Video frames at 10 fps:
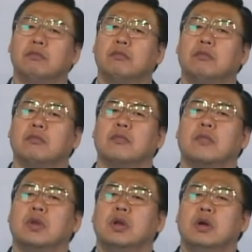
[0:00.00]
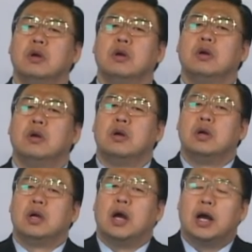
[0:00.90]
If the slave
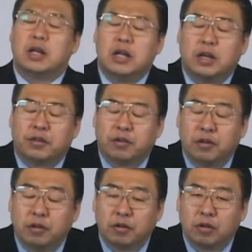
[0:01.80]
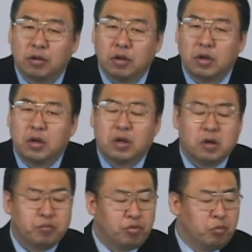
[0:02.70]
died as a direct
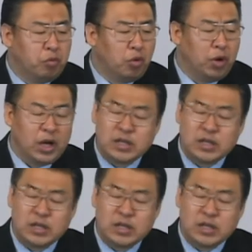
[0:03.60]
result,